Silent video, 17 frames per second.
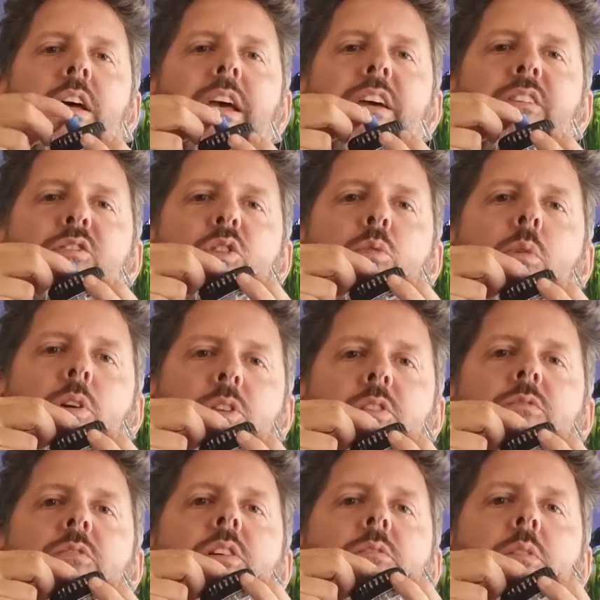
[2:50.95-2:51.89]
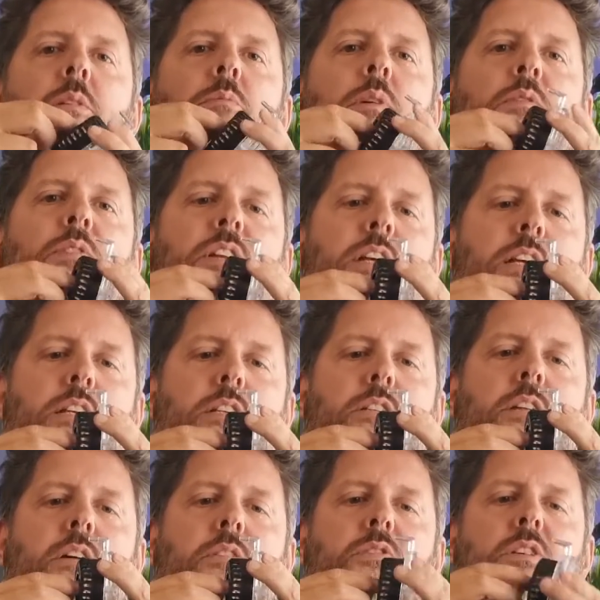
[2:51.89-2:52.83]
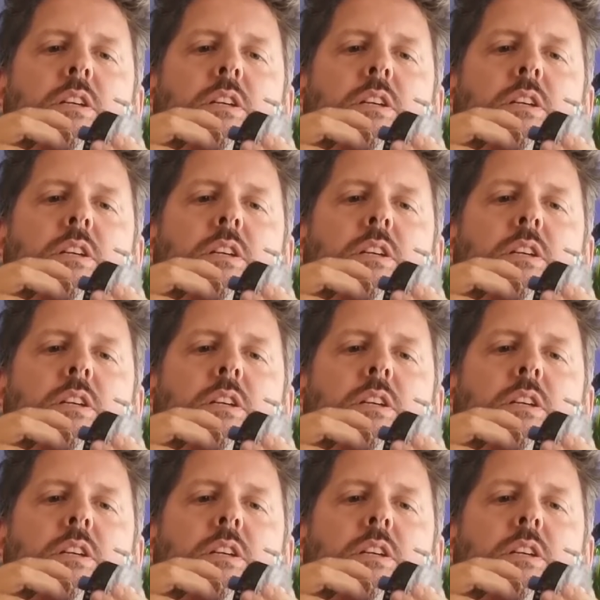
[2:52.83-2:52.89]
if you want to fit them with an air stone.